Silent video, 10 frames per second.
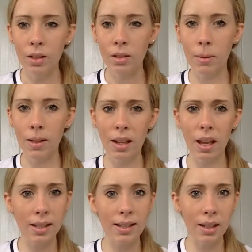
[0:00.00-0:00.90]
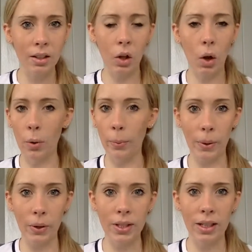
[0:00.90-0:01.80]
to be eating a lot of
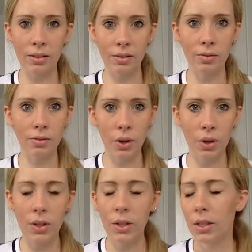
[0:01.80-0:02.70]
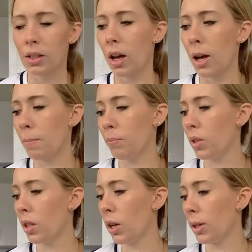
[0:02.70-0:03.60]
protein food.
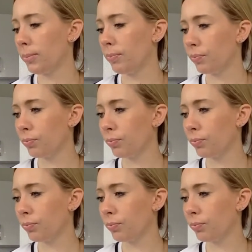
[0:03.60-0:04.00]
So